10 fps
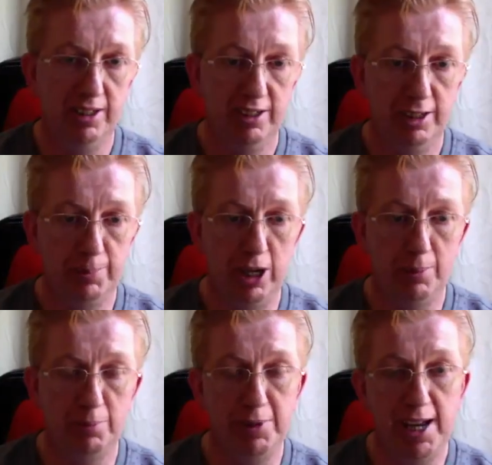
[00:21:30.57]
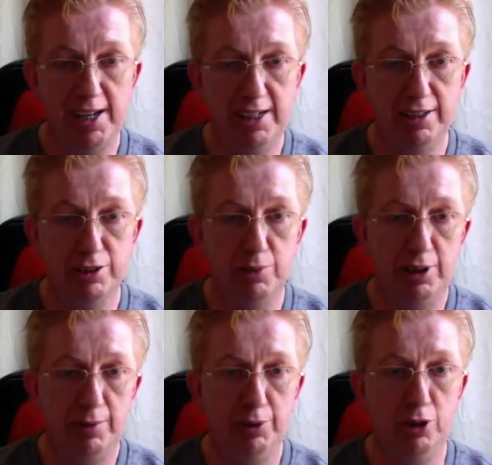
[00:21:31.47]
The problem then is
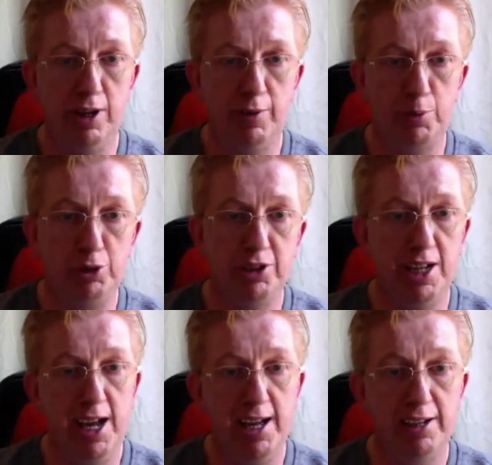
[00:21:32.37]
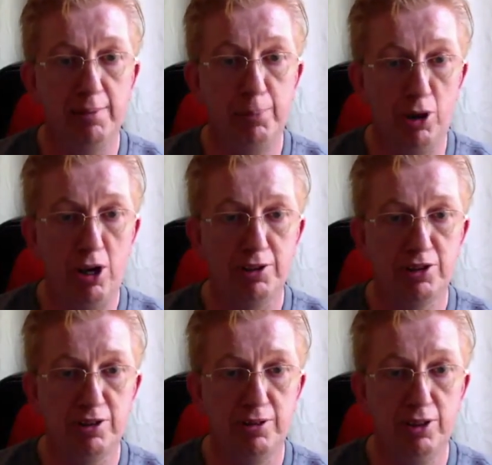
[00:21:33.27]
whenever you have about 10
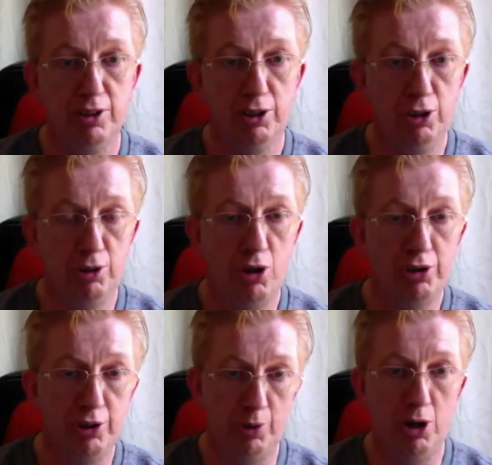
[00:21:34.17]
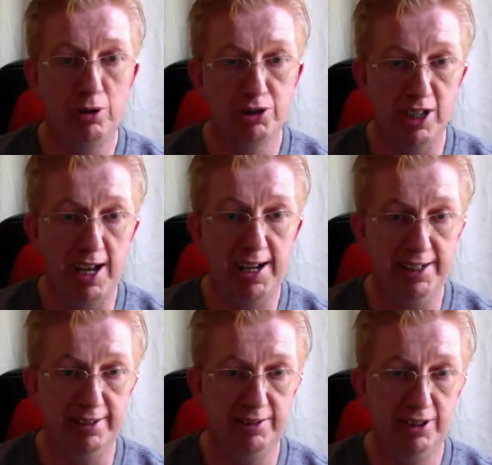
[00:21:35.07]
bots who are on the wrong
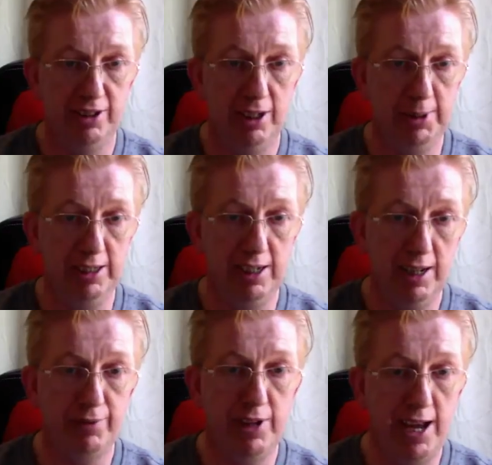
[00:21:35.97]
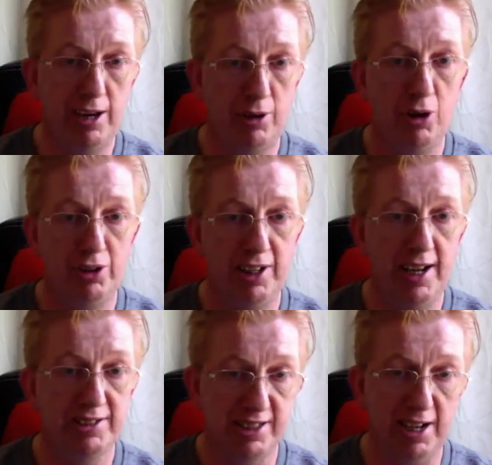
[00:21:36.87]
side, I mean, if they are on
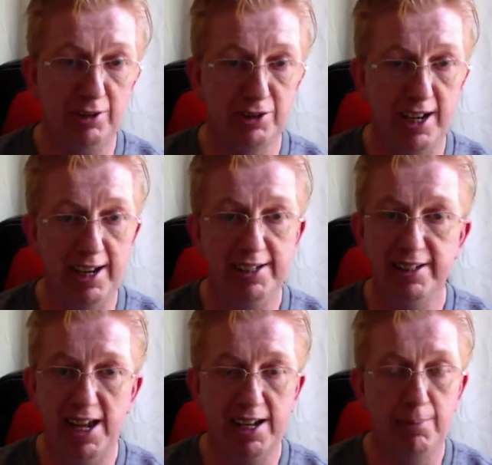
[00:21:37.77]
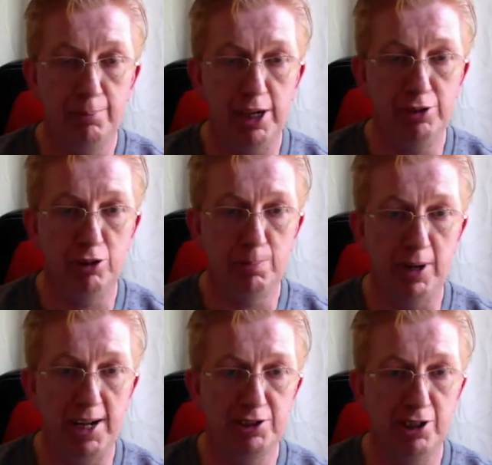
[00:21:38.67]
that sell side, they can bring your
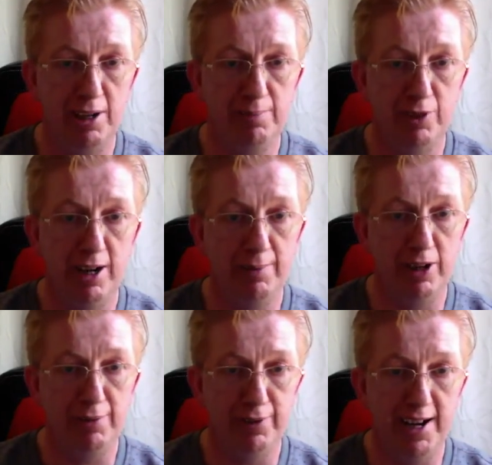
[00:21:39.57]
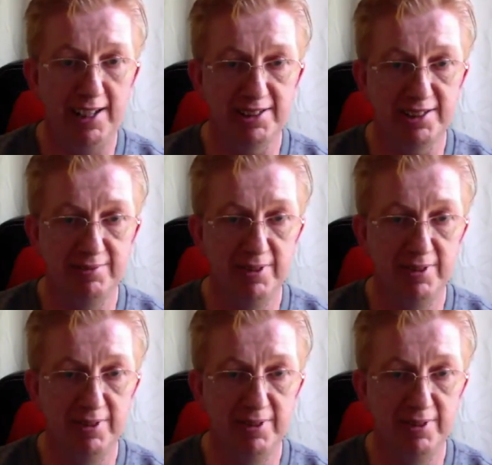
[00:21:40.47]
price down very, very fast.